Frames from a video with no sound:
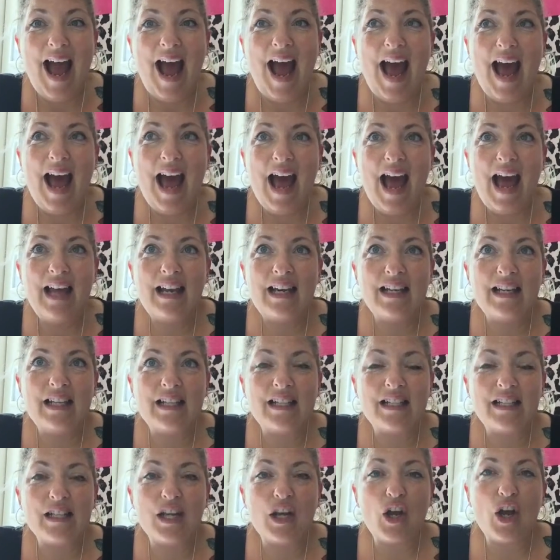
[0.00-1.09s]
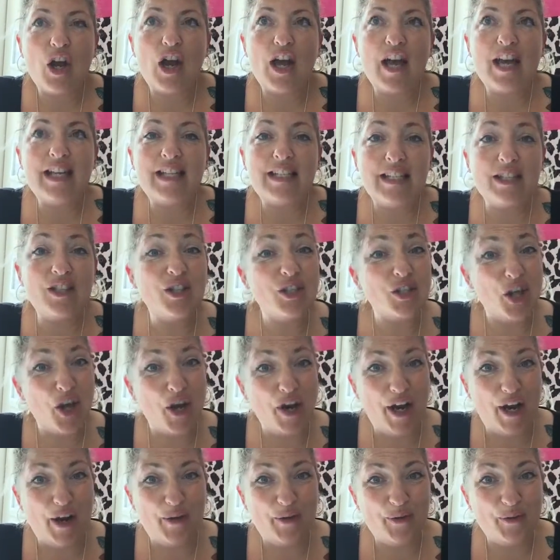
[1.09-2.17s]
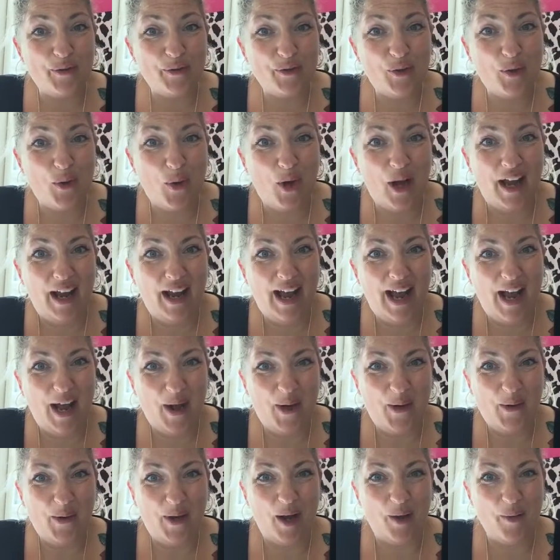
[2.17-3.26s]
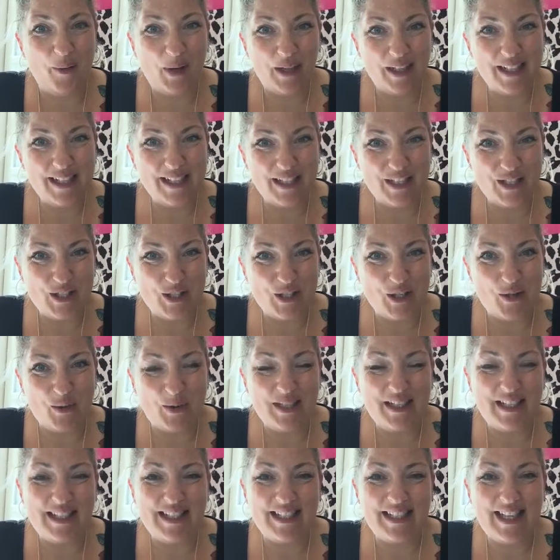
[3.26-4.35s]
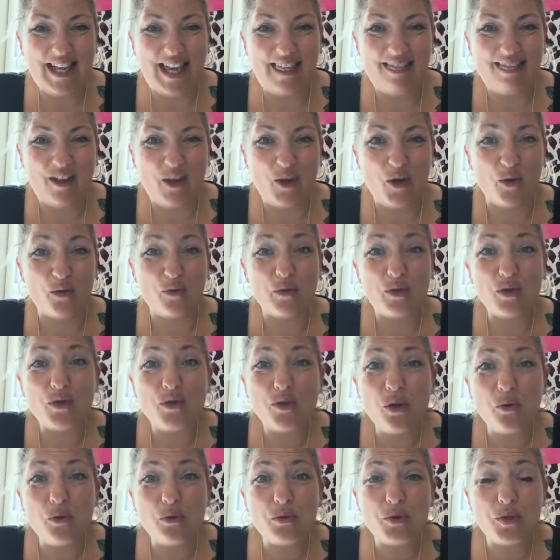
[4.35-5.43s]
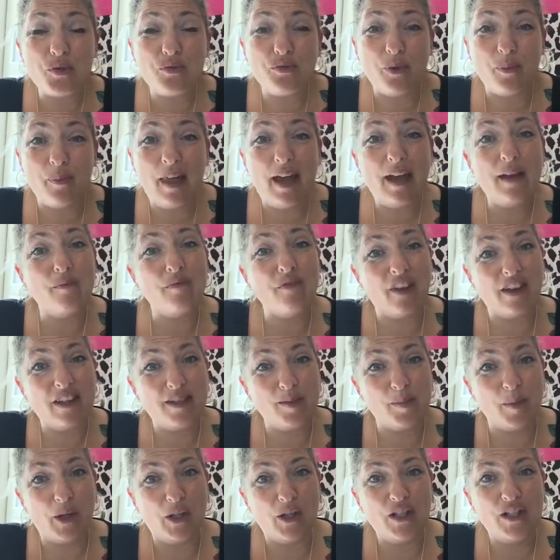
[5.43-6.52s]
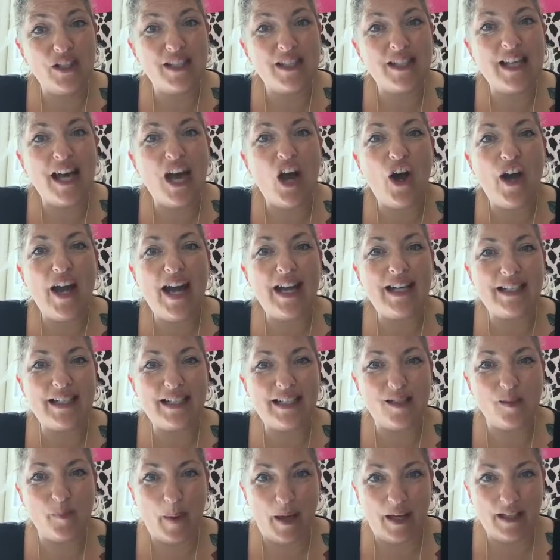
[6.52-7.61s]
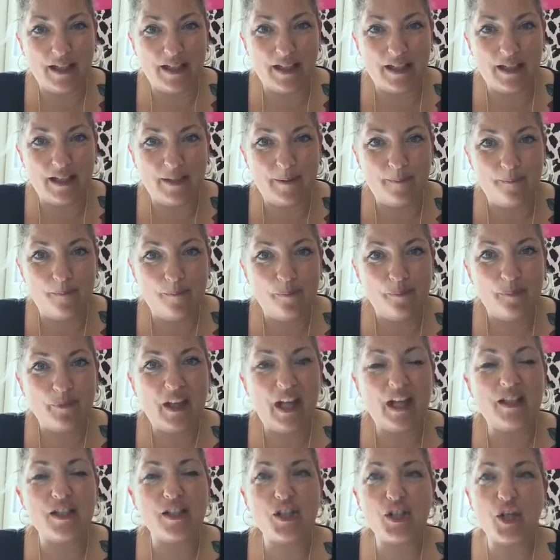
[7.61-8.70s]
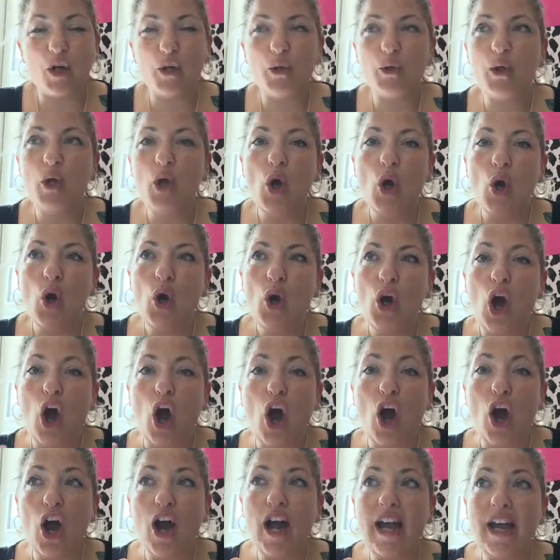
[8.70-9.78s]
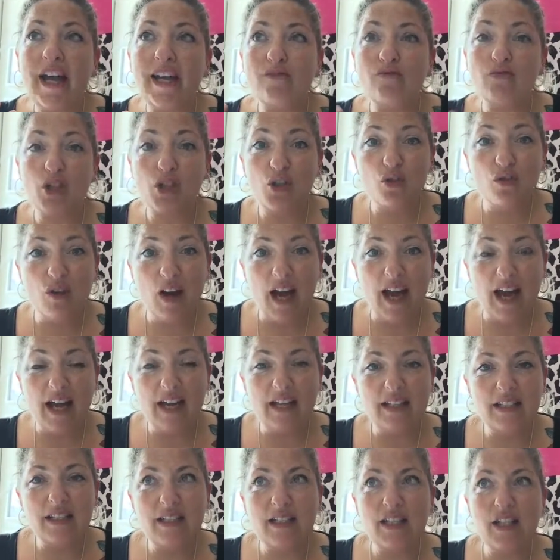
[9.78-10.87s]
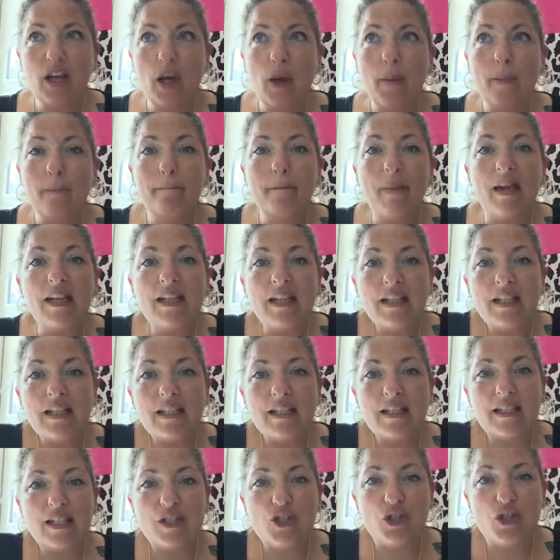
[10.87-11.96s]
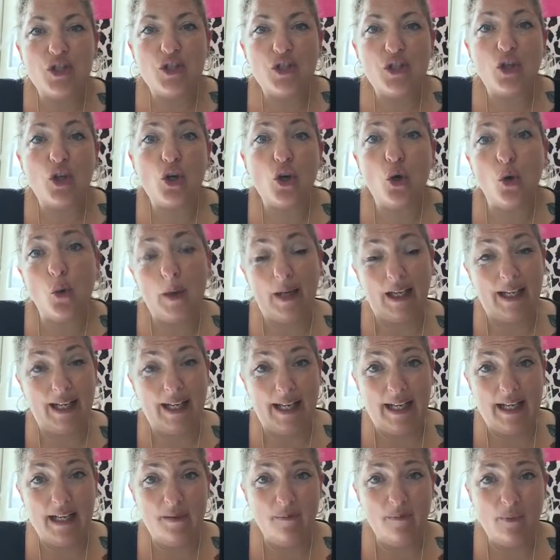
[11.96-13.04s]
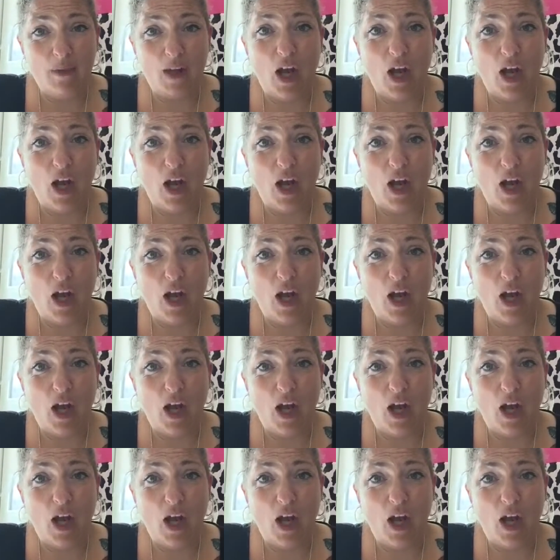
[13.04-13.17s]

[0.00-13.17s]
And it didn't turn out quite how I wanted it to. I didn't get the results from that investment that I had expected. And so I regret making a decision quickly.